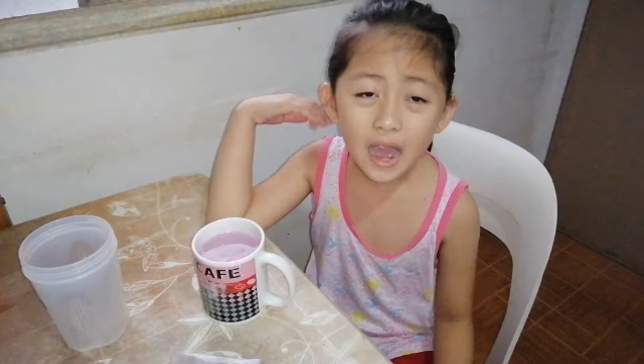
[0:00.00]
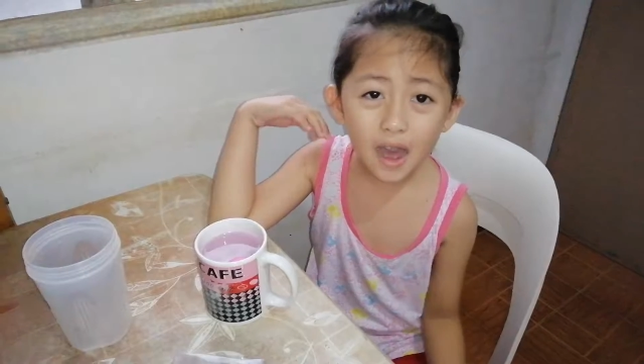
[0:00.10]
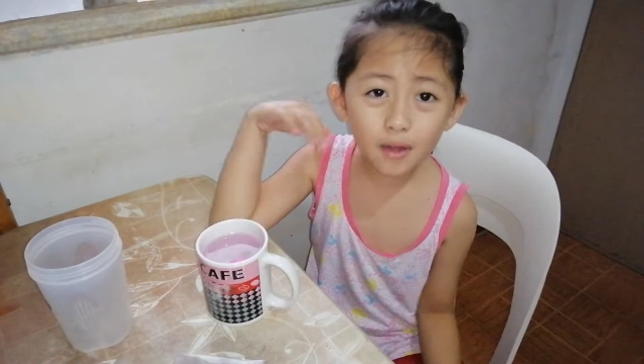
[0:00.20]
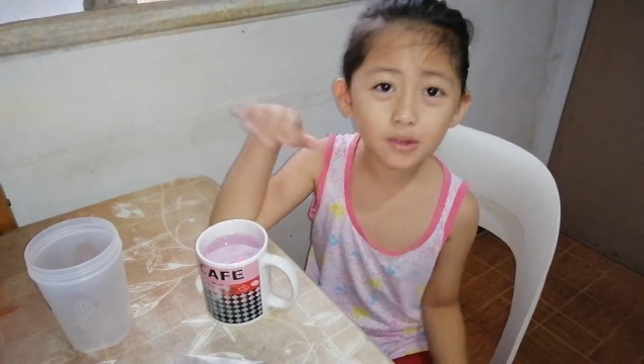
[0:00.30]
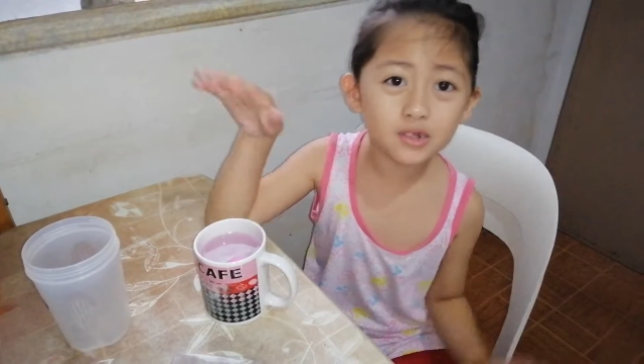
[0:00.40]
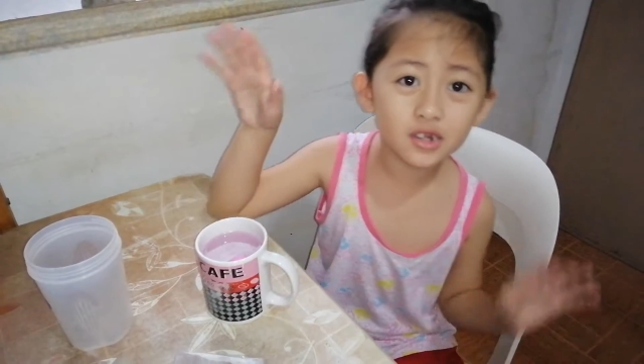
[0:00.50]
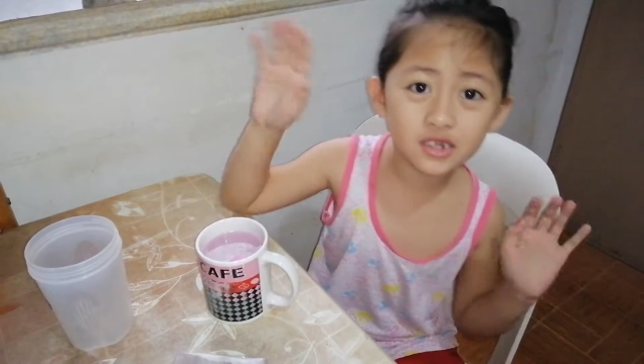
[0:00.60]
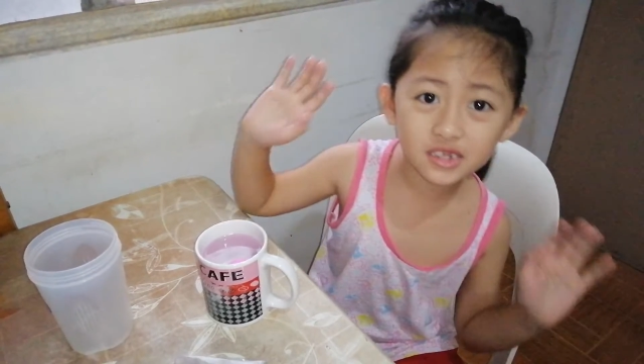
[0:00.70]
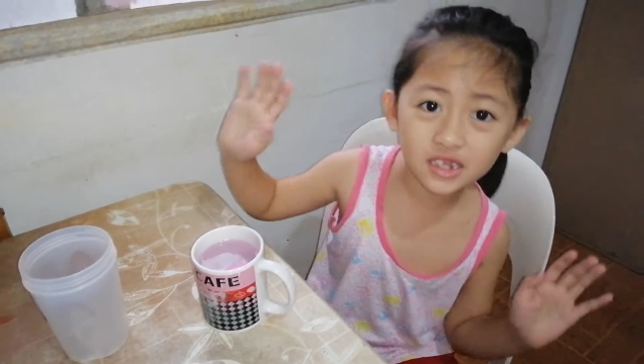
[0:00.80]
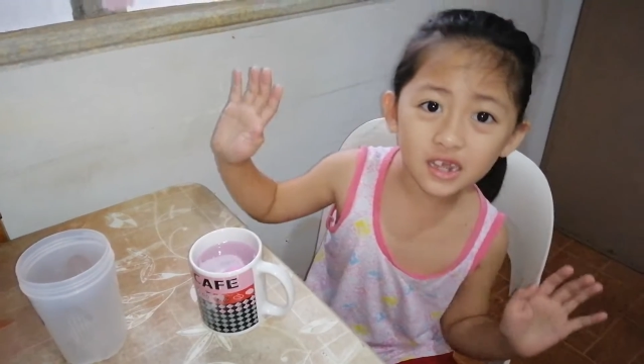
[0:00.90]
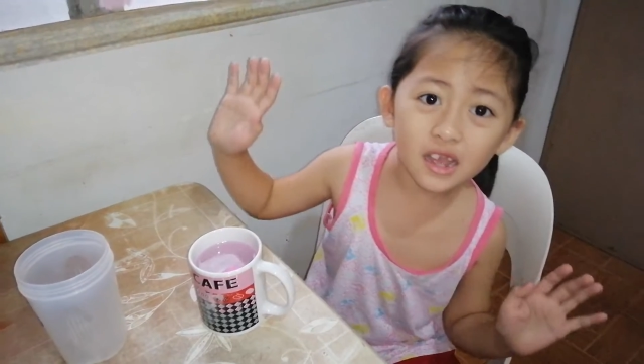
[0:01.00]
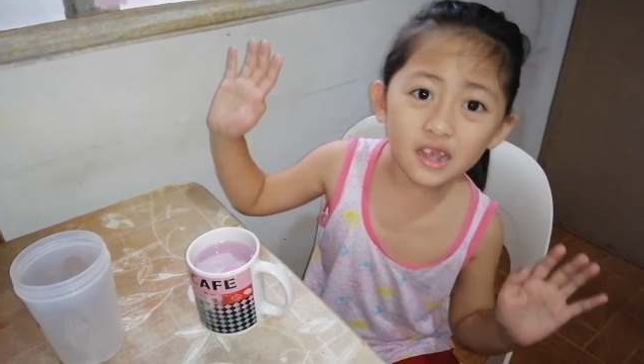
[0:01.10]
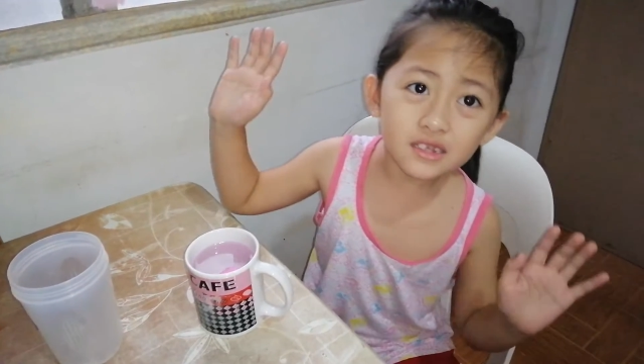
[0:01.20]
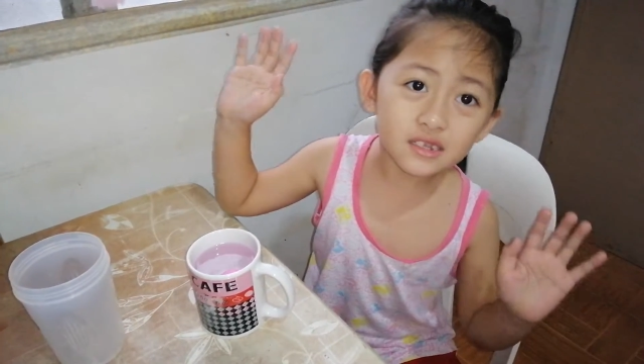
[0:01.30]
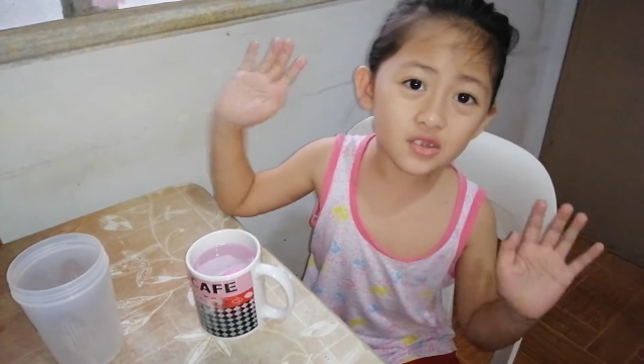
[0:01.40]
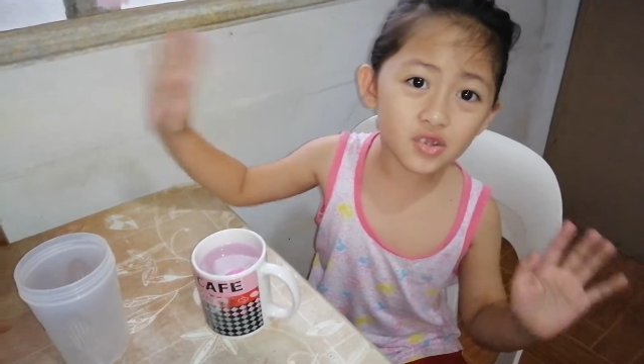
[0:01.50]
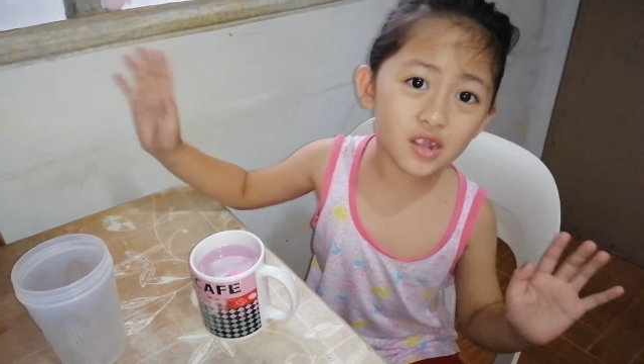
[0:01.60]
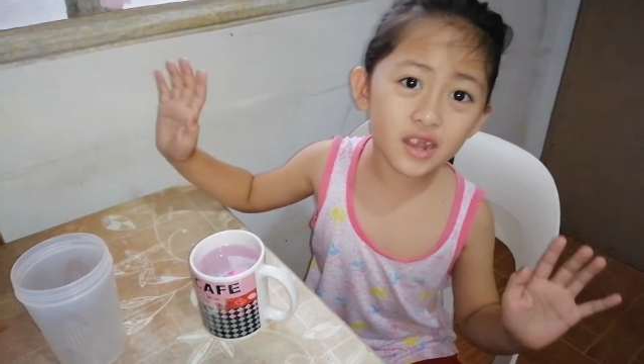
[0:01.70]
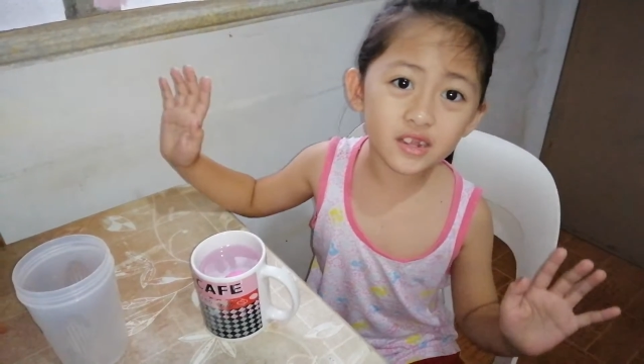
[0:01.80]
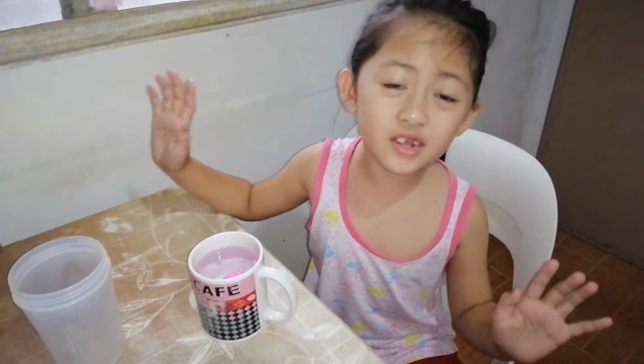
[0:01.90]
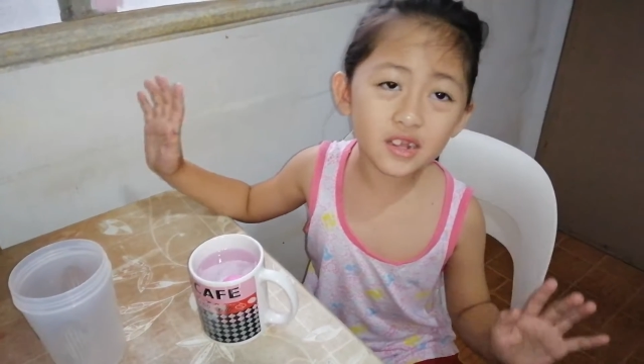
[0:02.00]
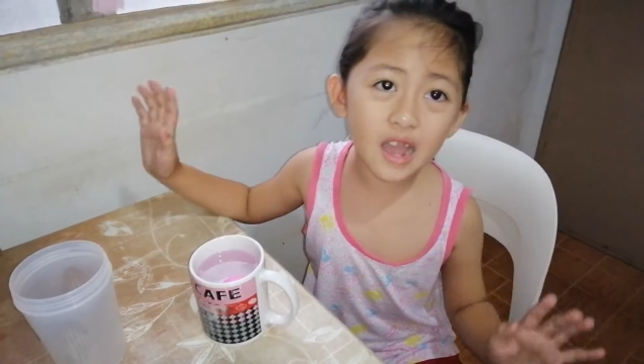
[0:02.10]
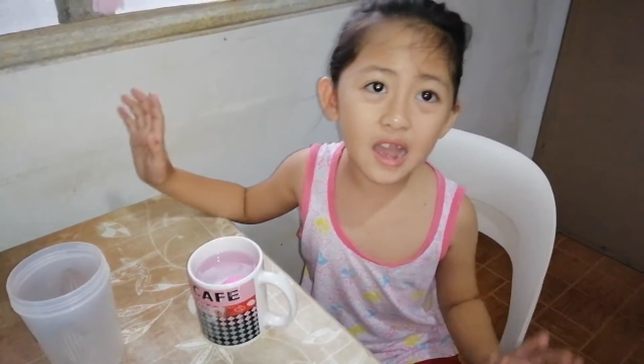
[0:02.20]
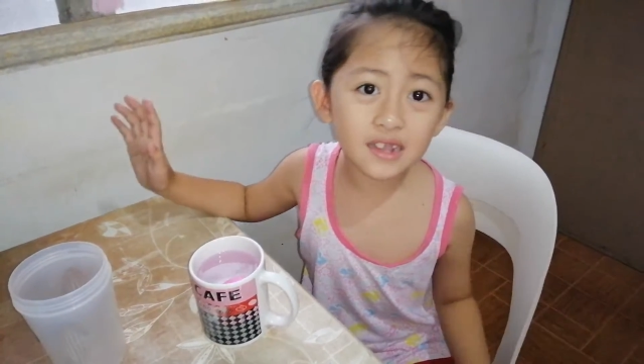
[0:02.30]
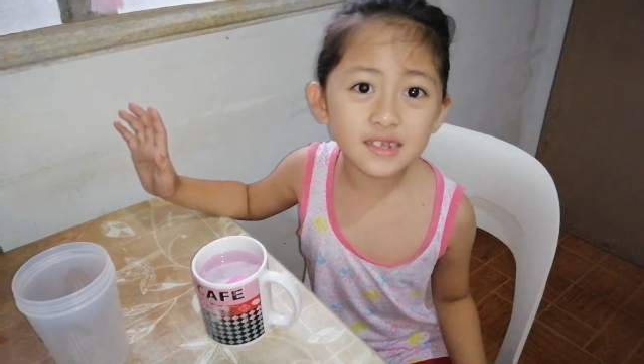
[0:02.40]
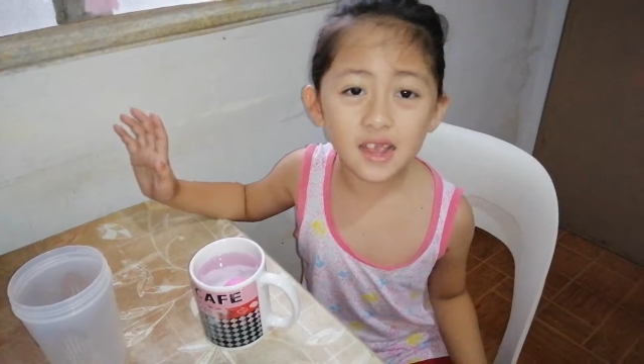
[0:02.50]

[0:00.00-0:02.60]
I will continue. See you later, guys,